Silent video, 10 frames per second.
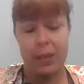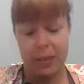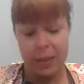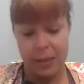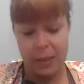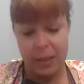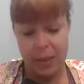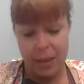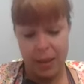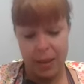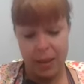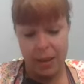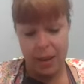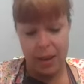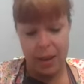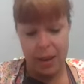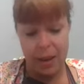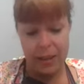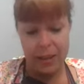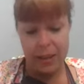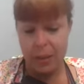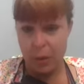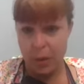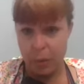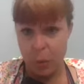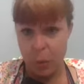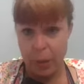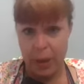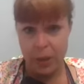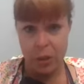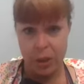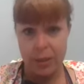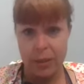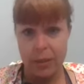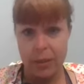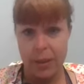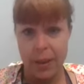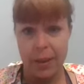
lesson is that I need to be more patient